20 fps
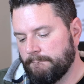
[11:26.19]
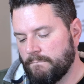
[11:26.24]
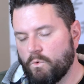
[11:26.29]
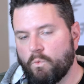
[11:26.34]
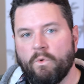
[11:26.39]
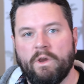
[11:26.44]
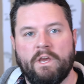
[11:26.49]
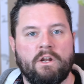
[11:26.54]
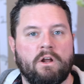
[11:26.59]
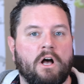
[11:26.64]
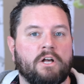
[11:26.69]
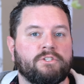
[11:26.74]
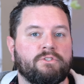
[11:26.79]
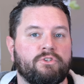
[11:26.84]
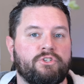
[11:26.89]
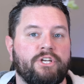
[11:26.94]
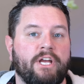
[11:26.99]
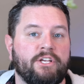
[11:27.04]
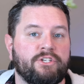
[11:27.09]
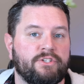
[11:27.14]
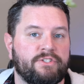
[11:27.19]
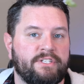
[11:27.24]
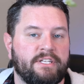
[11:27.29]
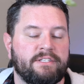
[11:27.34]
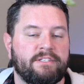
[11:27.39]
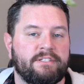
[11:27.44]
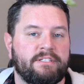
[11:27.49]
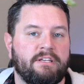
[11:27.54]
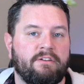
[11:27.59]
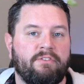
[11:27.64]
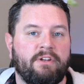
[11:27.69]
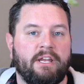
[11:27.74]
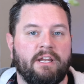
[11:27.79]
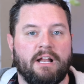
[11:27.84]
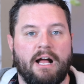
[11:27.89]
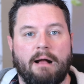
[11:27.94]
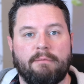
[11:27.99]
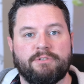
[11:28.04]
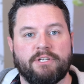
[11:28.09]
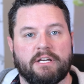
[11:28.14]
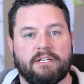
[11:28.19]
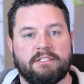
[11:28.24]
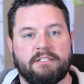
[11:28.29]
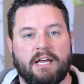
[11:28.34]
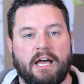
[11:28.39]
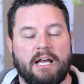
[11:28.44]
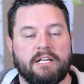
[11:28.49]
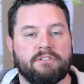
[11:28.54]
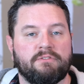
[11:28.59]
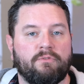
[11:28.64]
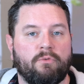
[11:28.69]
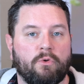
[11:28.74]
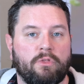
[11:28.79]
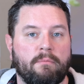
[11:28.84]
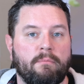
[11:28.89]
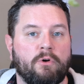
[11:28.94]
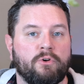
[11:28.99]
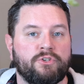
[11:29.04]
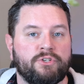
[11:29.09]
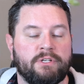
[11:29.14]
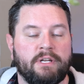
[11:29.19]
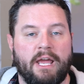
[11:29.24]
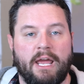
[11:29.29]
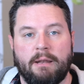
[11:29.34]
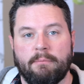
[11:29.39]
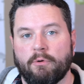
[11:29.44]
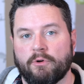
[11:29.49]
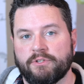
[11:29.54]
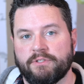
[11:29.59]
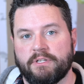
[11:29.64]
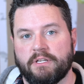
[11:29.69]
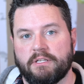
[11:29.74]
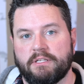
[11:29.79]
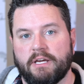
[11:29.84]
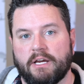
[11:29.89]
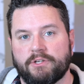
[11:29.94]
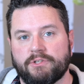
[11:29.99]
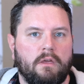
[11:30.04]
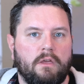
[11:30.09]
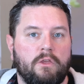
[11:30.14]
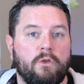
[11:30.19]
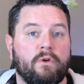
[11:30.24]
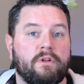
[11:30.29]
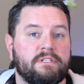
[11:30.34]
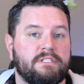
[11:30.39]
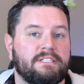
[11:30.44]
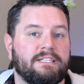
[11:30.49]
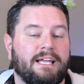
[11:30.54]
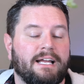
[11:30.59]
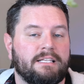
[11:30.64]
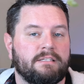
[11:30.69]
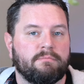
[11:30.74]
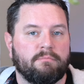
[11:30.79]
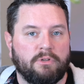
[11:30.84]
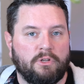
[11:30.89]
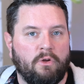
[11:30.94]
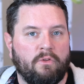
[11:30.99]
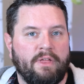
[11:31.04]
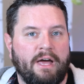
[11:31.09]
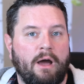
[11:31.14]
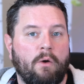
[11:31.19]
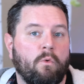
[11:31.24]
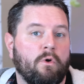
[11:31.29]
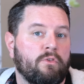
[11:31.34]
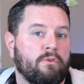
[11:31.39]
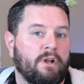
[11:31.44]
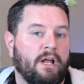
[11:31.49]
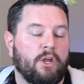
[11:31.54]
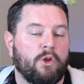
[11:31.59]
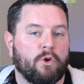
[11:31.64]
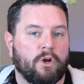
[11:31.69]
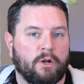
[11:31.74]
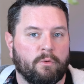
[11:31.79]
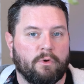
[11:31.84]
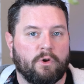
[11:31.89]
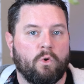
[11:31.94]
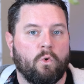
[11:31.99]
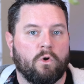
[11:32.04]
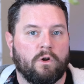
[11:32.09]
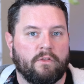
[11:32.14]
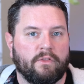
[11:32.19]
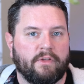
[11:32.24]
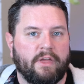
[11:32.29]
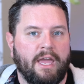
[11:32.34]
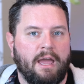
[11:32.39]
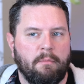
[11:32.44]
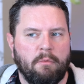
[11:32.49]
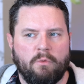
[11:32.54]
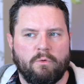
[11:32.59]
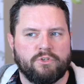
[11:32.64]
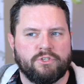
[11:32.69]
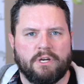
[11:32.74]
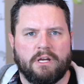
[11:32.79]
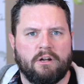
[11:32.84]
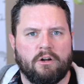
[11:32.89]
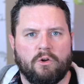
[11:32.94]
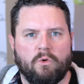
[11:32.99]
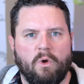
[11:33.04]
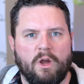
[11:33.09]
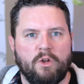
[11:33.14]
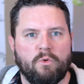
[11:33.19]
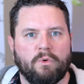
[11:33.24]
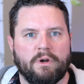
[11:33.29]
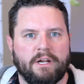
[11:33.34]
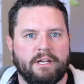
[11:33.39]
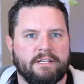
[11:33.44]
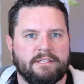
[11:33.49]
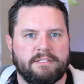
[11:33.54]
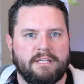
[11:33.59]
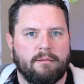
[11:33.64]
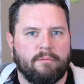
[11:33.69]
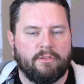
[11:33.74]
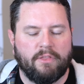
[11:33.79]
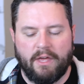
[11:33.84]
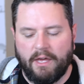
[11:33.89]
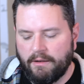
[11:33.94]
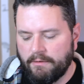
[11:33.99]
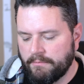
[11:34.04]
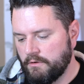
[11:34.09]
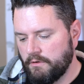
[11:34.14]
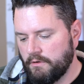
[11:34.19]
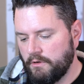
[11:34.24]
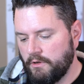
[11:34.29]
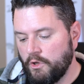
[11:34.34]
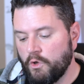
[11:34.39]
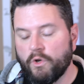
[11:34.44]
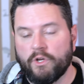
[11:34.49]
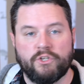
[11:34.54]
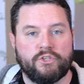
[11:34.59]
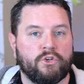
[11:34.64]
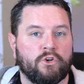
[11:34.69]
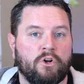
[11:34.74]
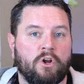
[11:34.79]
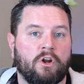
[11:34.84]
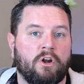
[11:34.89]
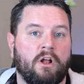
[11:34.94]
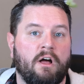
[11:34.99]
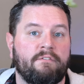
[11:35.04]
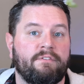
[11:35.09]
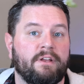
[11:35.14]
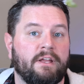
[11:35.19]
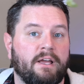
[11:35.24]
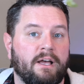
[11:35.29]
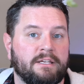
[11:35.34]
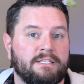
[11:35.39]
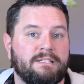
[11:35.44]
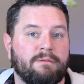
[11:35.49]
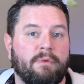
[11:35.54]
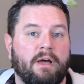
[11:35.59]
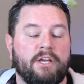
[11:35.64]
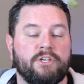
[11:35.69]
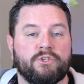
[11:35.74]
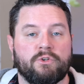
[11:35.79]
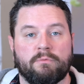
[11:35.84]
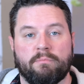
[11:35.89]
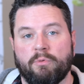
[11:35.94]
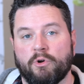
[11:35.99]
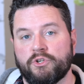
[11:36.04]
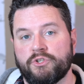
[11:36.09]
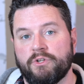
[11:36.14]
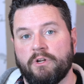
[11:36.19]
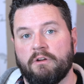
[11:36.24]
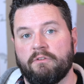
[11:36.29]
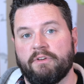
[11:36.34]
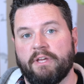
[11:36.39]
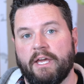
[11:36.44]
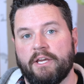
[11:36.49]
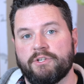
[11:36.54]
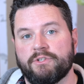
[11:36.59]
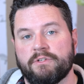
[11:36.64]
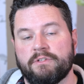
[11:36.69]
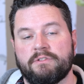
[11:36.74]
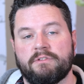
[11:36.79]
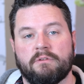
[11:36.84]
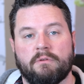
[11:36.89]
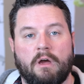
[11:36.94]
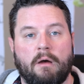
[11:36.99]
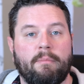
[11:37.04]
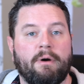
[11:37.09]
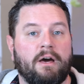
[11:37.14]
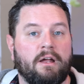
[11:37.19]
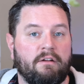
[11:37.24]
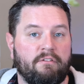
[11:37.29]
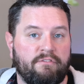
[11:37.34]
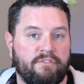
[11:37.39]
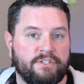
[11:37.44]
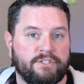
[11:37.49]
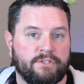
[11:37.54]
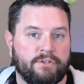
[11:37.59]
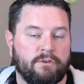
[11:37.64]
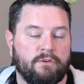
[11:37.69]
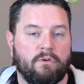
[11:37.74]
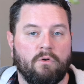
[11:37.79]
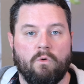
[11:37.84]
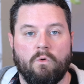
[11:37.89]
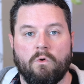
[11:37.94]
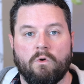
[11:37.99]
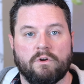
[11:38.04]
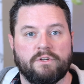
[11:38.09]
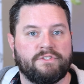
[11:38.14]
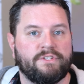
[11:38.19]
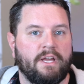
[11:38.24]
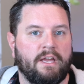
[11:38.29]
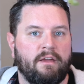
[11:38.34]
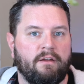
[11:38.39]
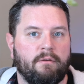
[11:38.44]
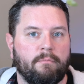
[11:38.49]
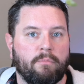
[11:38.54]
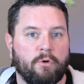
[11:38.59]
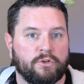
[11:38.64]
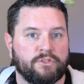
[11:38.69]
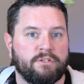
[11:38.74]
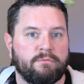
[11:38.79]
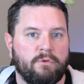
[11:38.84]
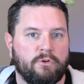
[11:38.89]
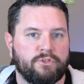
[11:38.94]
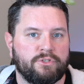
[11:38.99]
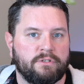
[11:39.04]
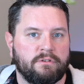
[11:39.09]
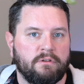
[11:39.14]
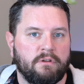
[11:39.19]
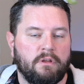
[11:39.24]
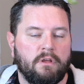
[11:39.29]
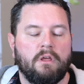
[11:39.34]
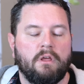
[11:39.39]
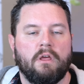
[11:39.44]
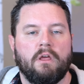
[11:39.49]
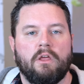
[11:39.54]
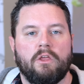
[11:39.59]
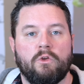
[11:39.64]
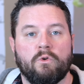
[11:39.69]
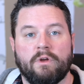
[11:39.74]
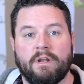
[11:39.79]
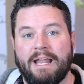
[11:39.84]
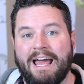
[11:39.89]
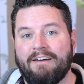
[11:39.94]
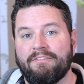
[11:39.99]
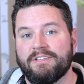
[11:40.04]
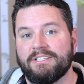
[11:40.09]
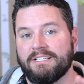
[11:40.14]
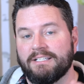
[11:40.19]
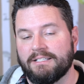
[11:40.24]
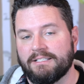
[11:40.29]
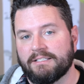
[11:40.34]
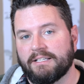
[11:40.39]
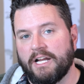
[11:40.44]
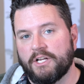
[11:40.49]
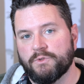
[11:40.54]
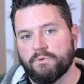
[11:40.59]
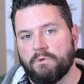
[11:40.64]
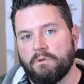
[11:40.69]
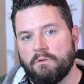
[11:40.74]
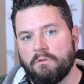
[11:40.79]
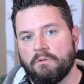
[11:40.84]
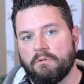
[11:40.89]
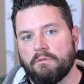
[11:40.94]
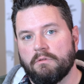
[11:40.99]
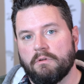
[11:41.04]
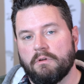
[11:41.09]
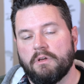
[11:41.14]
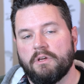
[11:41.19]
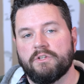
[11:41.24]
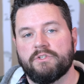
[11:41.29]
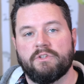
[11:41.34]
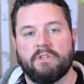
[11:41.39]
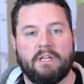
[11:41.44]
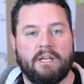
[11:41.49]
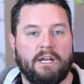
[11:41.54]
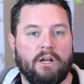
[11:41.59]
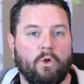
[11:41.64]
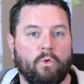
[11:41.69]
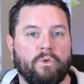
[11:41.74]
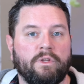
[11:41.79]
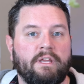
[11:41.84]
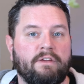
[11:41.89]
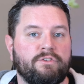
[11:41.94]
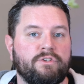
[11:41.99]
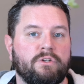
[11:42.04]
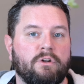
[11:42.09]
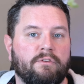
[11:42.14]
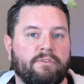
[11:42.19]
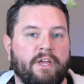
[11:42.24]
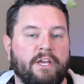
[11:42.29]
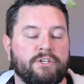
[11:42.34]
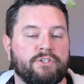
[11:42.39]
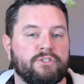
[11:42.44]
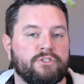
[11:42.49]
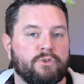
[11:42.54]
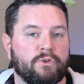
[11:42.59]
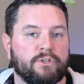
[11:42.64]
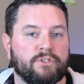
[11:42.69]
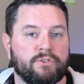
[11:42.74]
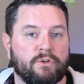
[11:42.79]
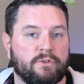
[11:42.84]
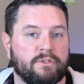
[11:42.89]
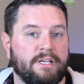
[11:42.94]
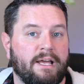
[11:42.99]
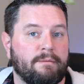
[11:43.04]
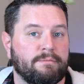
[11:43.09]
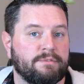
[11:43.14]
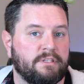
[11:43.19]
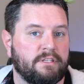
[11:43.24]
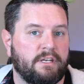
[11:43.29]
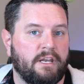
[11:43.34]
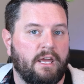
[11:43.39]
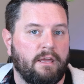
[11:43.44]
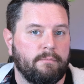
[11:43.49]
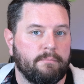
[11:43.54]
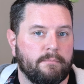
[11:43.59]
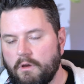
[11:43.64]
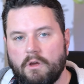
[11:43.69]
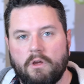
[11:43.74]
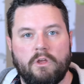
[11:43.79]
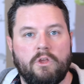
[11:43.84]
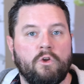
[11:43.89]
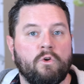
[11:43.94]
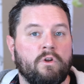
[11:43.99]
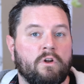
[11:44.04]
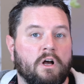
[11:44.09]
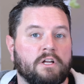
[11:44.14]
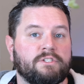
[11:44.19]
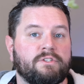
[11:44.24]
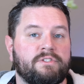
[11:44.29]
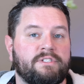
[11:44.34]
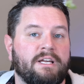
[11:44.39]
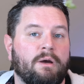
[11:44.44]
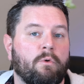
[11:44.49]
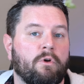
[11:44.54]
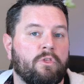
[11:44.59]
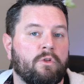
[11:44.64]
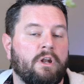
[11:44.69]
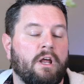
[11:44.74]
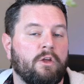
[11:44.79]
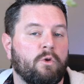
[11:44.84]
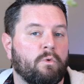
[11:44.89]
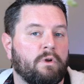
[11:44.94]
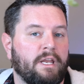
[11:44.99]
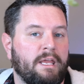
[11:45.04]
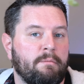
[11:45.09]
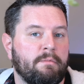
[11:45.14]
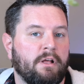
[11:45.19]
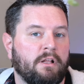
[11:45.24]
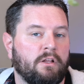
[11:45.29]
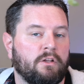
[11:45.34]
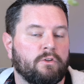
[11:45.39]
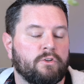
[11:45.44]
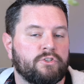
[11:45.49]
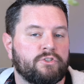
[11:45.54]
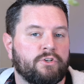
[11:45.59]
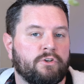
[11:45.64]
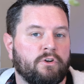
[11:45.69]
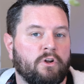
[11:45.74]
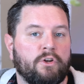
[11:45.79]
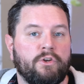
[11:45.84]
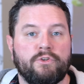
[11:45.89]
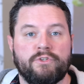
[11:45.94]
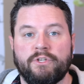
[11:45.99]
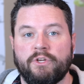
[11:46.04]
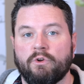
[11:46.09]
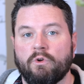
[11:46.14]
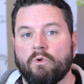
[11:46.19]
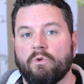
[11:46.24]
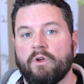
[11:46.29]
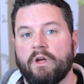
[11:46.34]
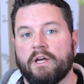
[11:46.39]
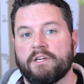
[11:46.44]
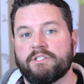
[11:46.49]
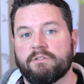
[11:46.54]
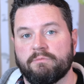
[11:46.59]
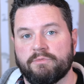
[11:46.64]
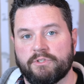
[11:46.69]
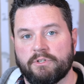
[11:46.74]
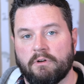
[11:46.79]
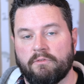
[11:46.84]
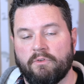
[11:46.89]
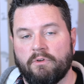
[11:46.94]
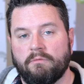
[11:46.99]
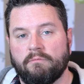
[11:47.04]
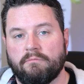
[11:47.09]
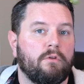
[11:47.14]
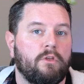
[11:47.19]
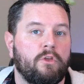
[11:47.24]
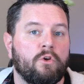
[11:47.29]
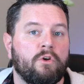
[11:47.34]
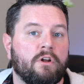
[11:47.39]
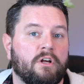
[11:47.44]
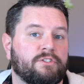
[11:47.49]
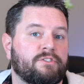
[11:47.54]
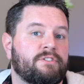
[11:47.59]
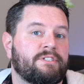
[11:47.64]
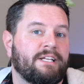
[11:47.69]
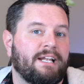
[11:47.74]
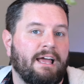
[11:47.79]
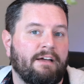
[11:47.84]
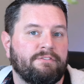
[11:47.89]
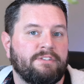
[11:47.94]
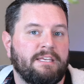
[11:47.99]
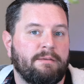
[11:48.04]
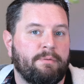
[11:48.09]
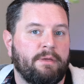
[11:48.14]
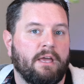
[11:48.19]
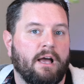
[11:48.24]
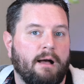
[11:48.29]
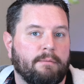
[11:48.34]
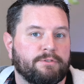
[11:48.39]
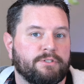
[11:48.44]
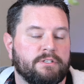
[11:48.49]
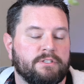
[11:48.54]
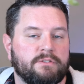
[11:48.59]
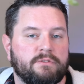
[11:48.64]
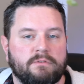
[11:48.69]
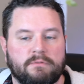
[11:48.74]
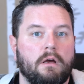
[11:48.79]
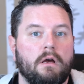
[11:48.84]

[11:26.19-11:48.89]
We can also change the sensitivity and object size for the motion and person detection. You can select below that whether or not you're going to record on the camera, which I don't know why you'd want to disable that. You can turn on and off and customize your push notifications about a visitor or, say, person motion. You can have this in a schedule so that it only gives you notifications during certain times of the day. You can also set whether or not you want email alerts turned on using your own custom server. You can also set FTP options.